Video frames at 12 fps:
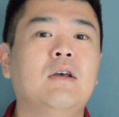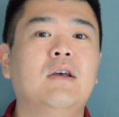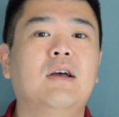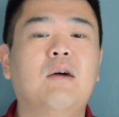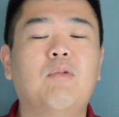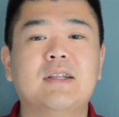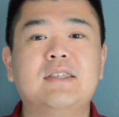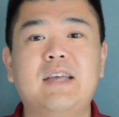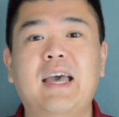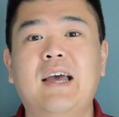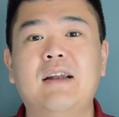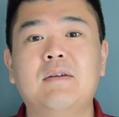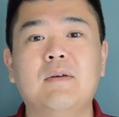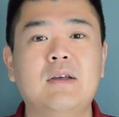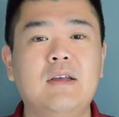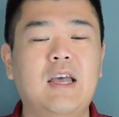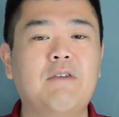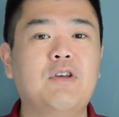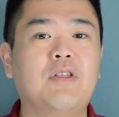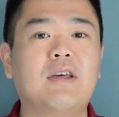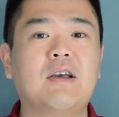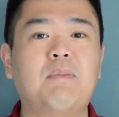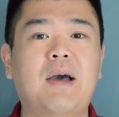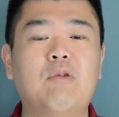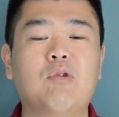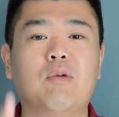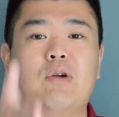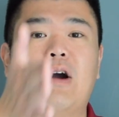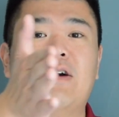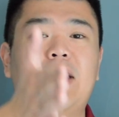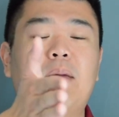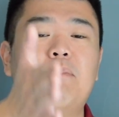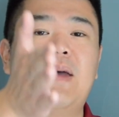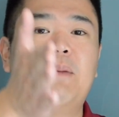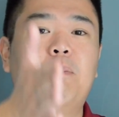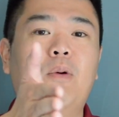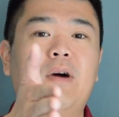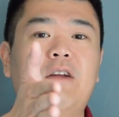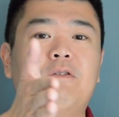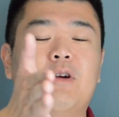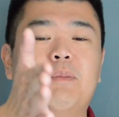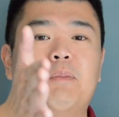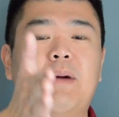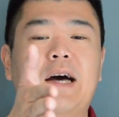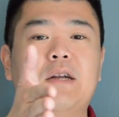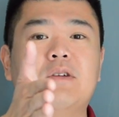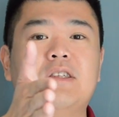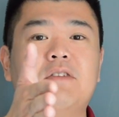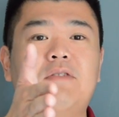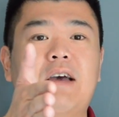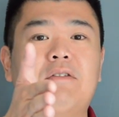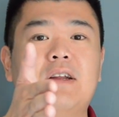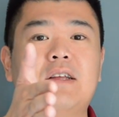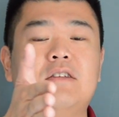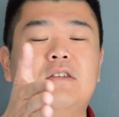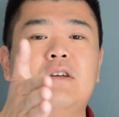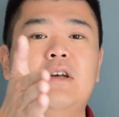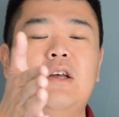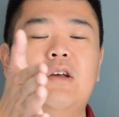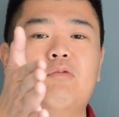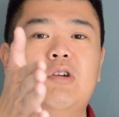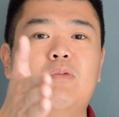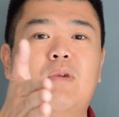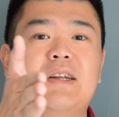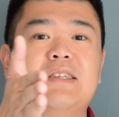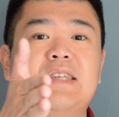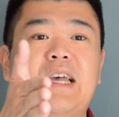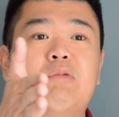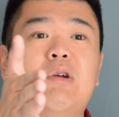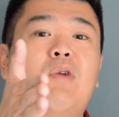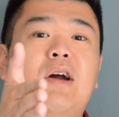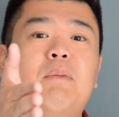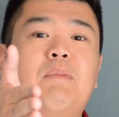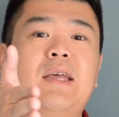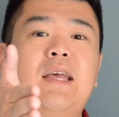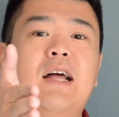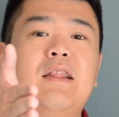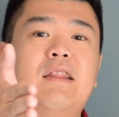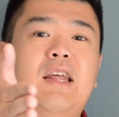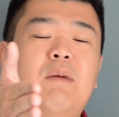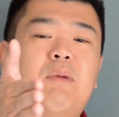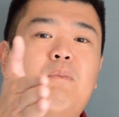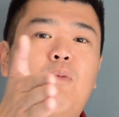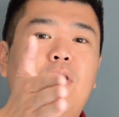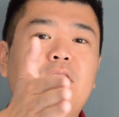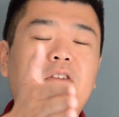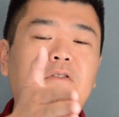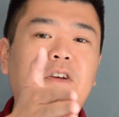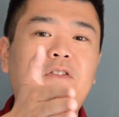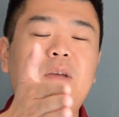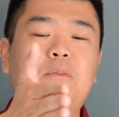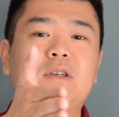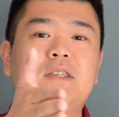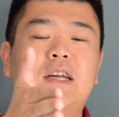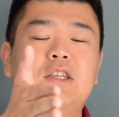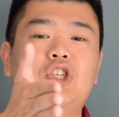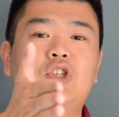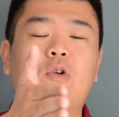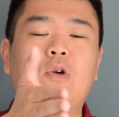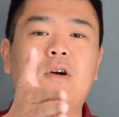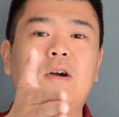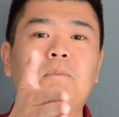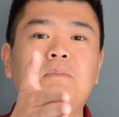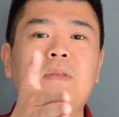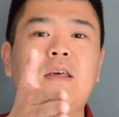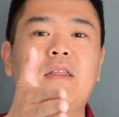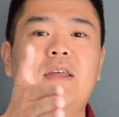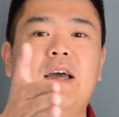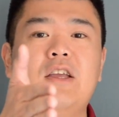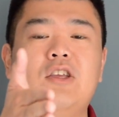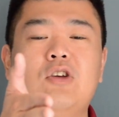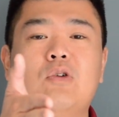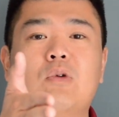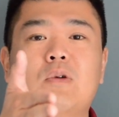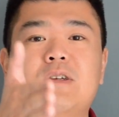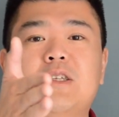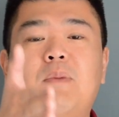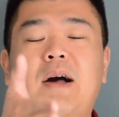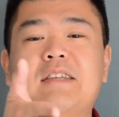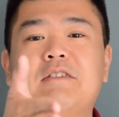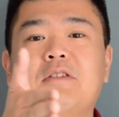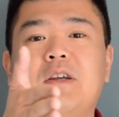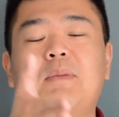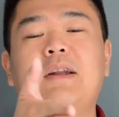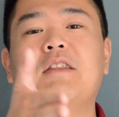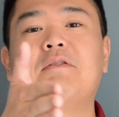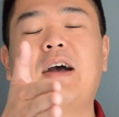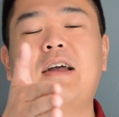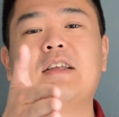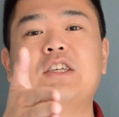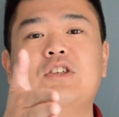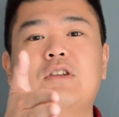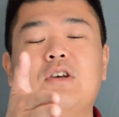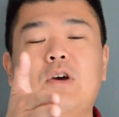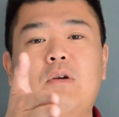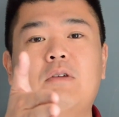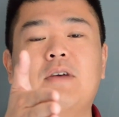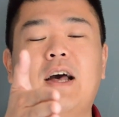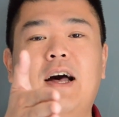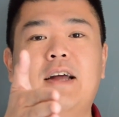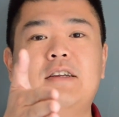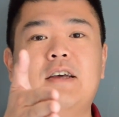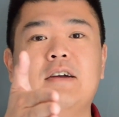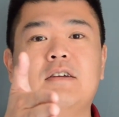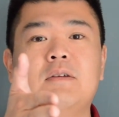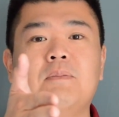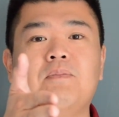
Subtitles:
Once again, if you think about where we are, that midpoint for preponderance of evidence, we would want to say we want to be a little bit more than 50% sure that you were responsible for committing the violation of the code of conduct.